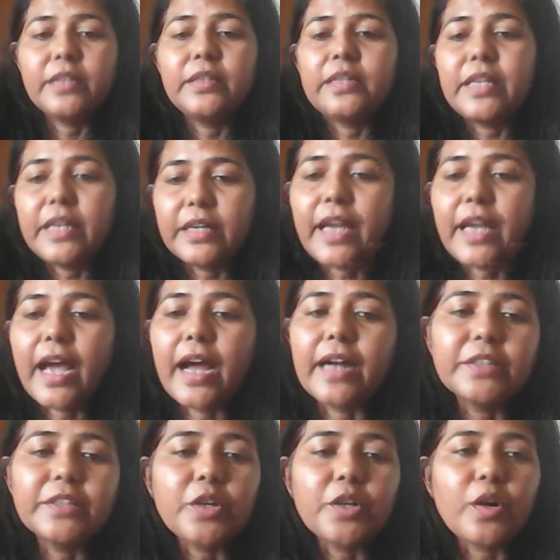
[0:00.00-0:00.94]
it had
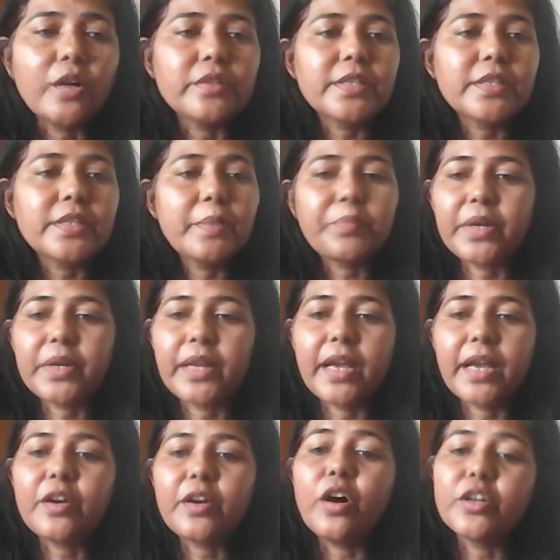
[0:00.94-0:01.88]
the concept
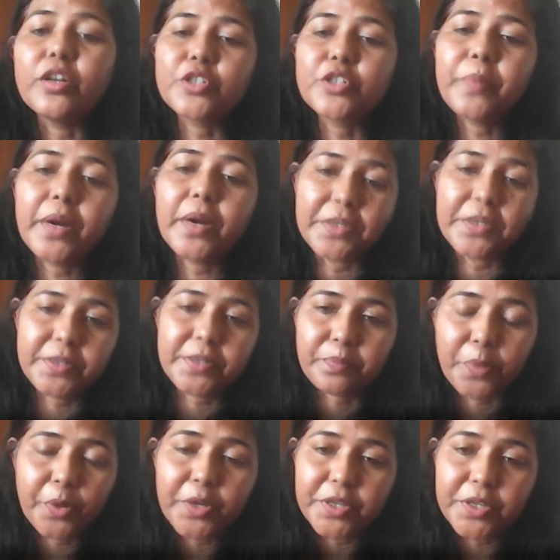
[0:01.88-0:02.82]
like
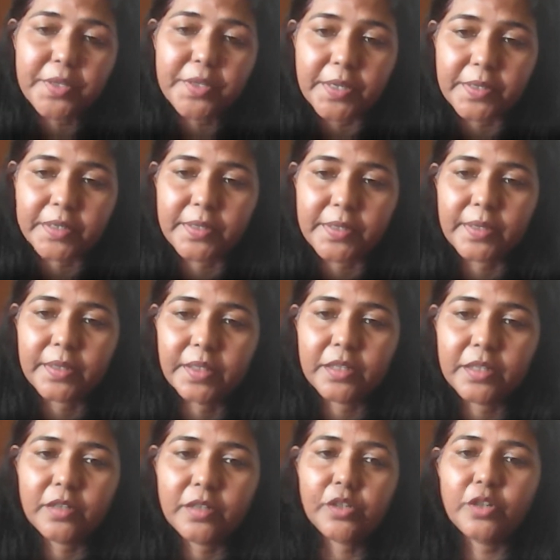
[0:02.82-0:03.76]
autopoiesis,
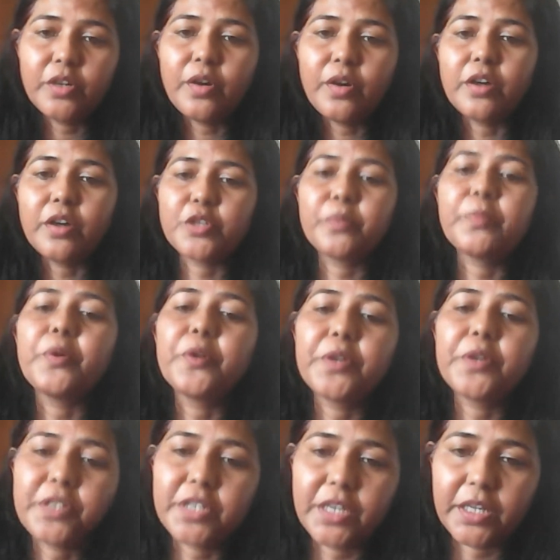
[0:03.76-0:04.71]
no,
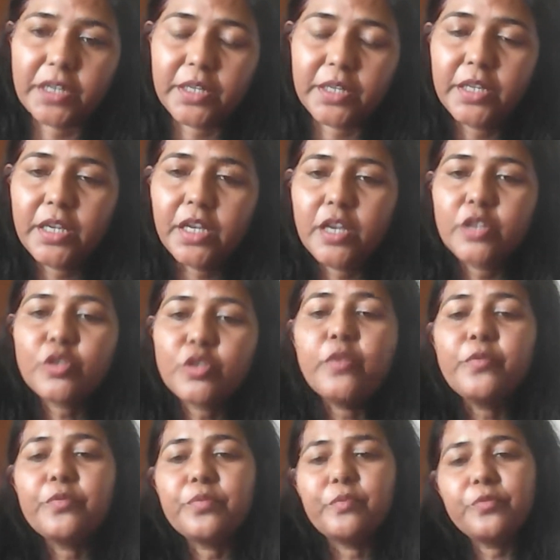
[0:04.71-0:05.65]
autopoietic.
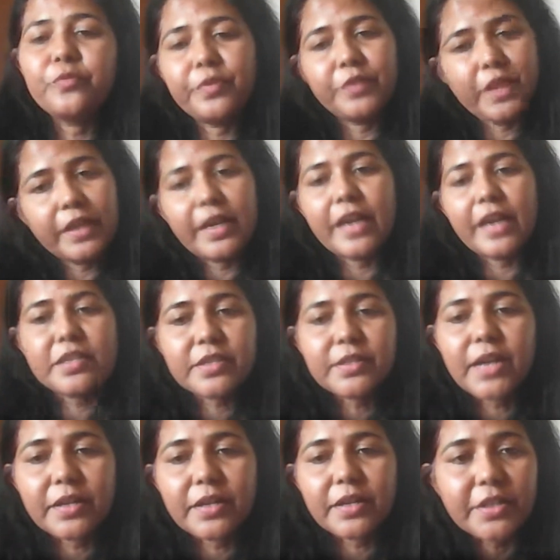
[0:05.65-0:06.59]
So then I
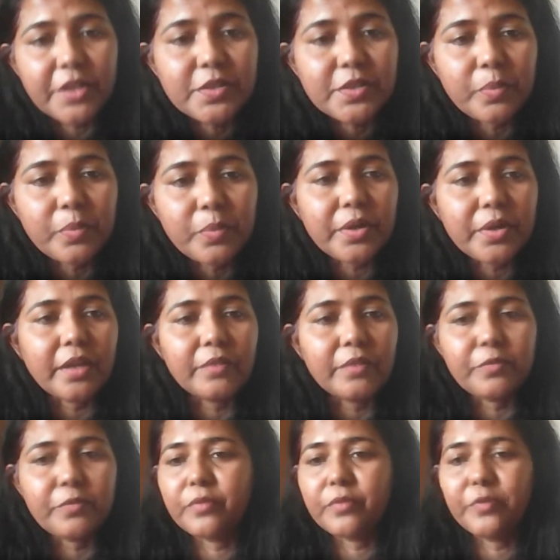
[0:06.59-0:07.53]
started exploring
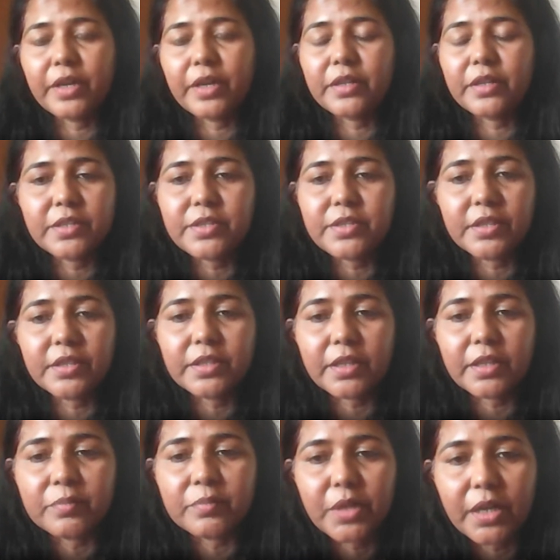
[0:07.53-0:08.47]
from where does the
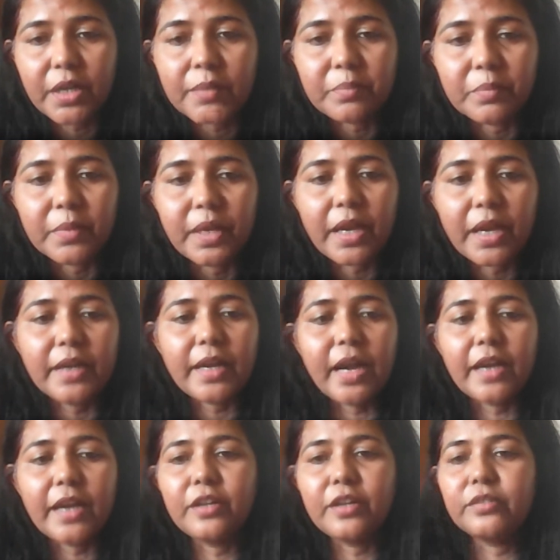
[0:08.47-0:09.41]
term come, and
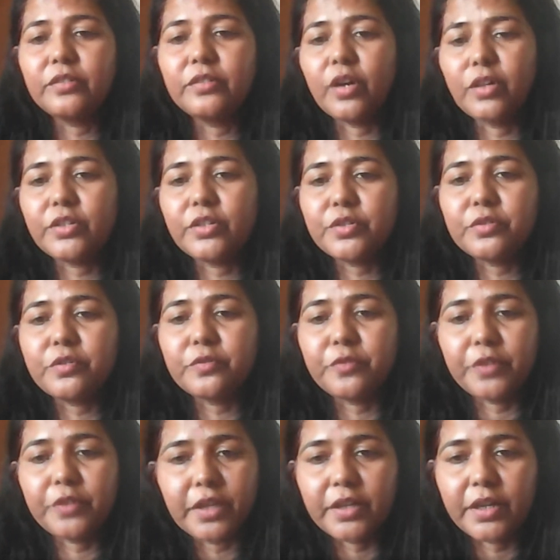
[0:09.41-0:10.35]
I got to
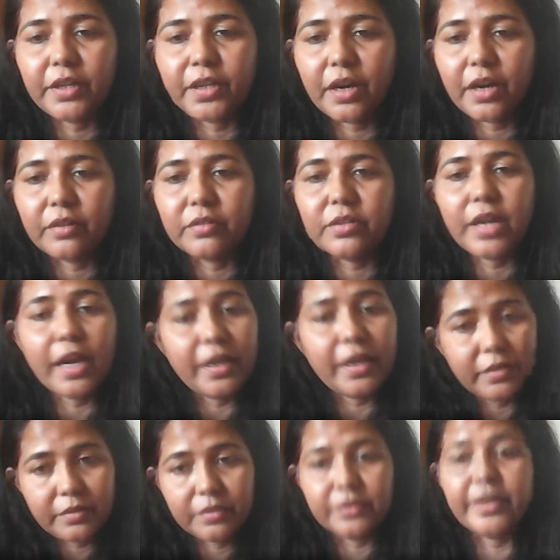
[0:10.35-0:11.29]
figure it out. I
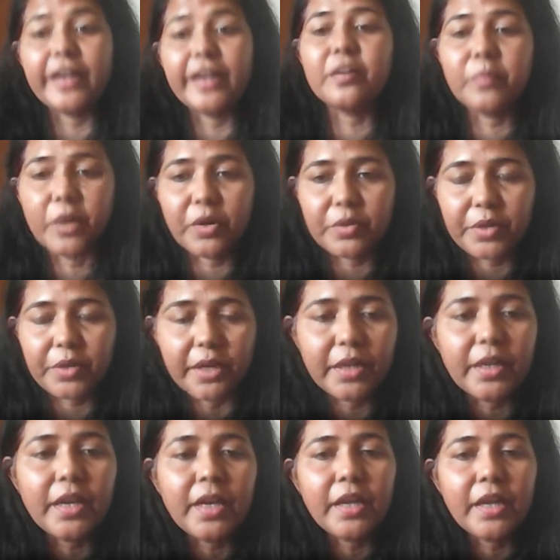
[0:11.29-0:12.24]
read about it
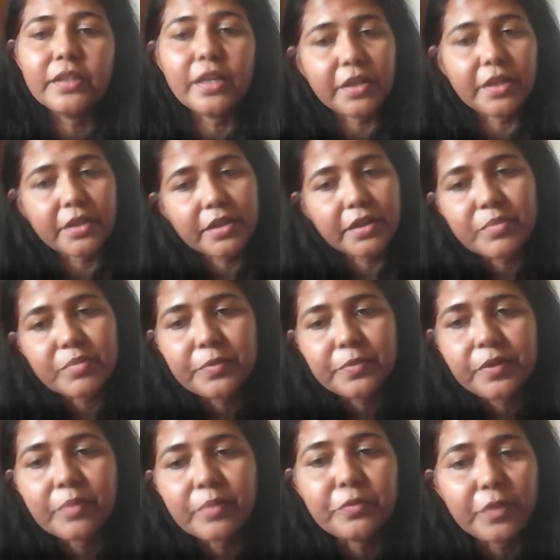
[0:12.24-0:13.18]
that it comes
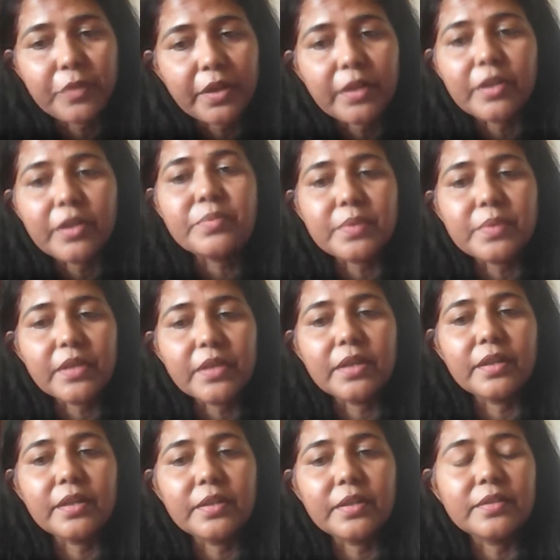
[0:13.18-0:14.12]
from the field
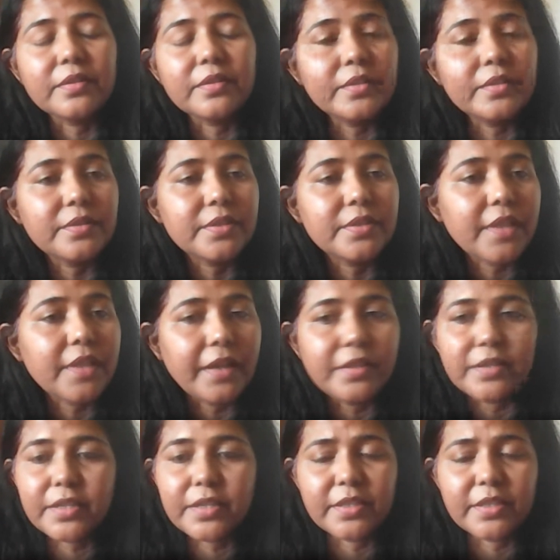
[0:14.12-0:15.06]
of
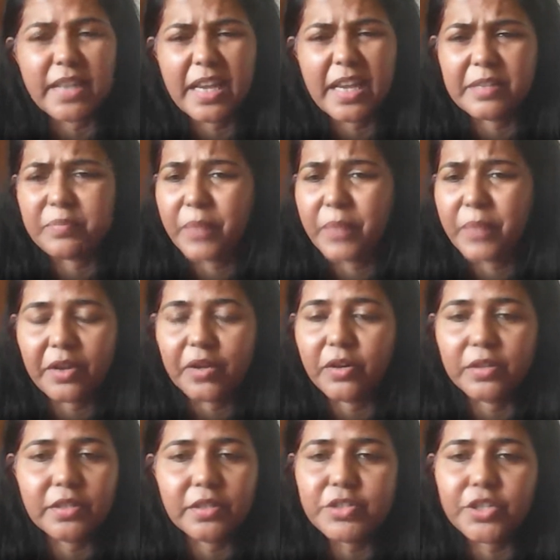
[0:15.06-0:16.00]
sciences like
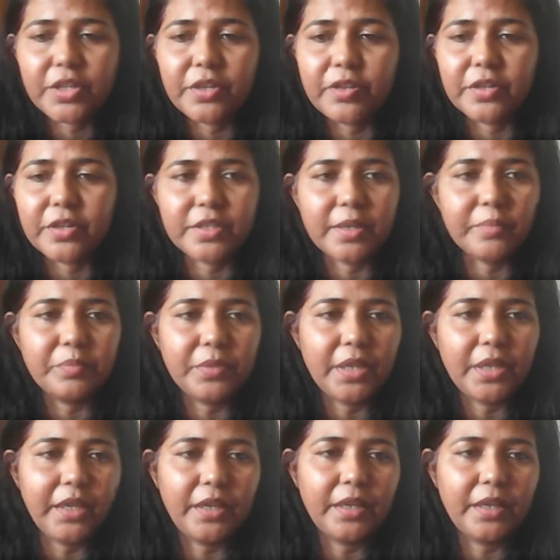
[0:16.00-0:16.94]
biology or
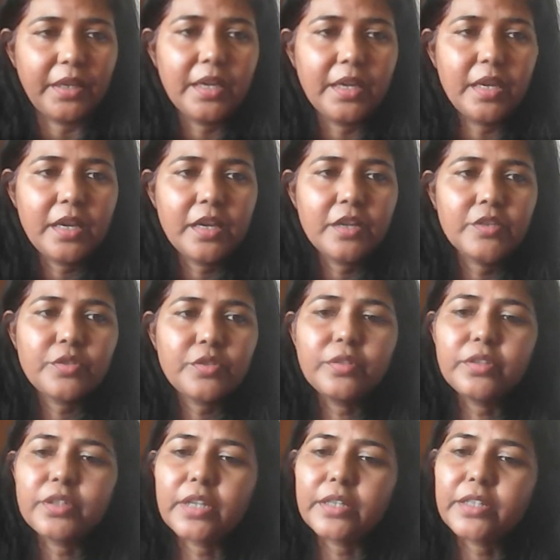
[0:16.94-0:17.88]
something. So
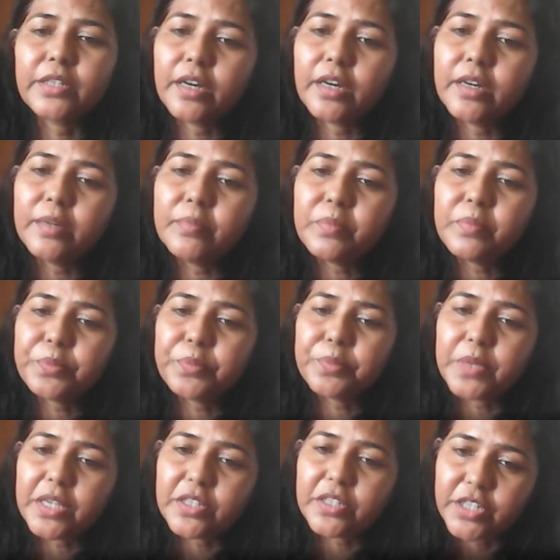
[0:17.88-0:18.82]
the term
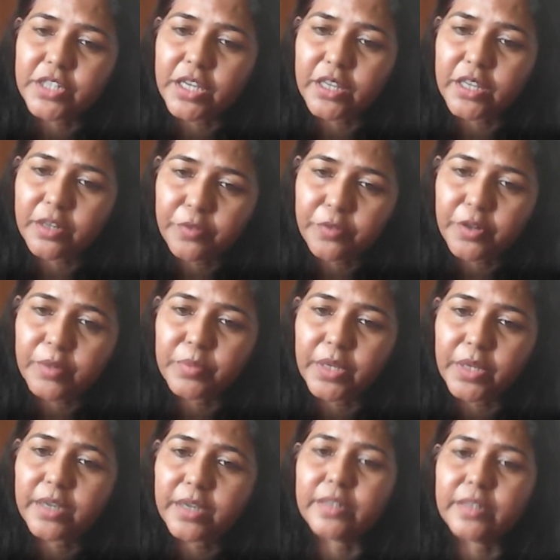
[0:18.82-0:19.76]
is taken from
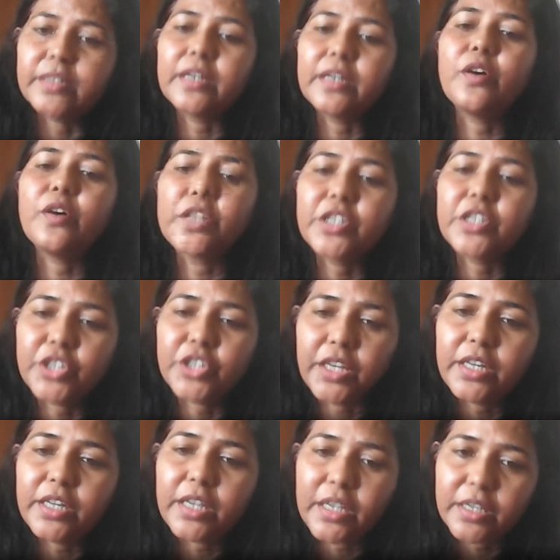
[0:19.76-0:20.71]
there, the
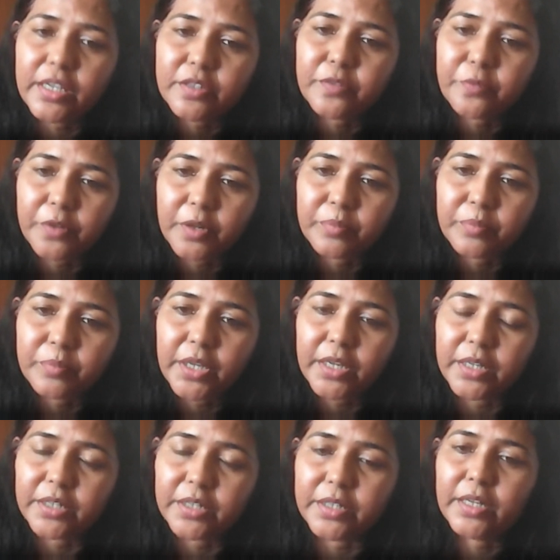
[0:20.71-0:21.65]
origin is from
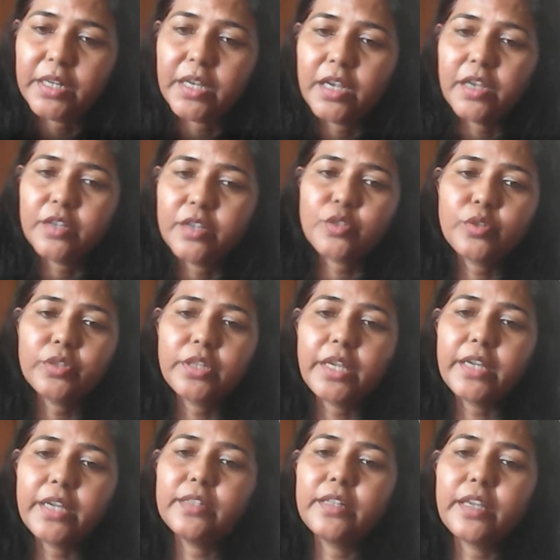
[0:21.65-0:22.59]
there. So
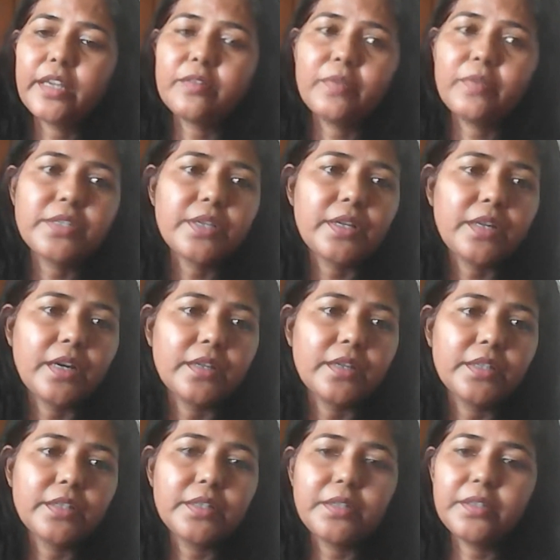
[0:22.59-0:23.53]
then there was
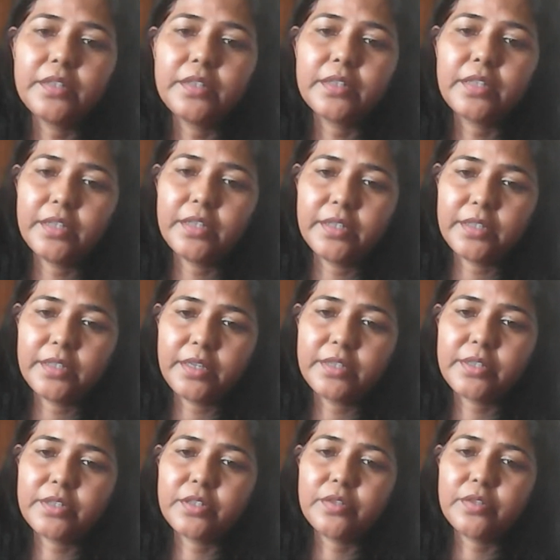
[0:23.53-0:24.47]
another, the theorist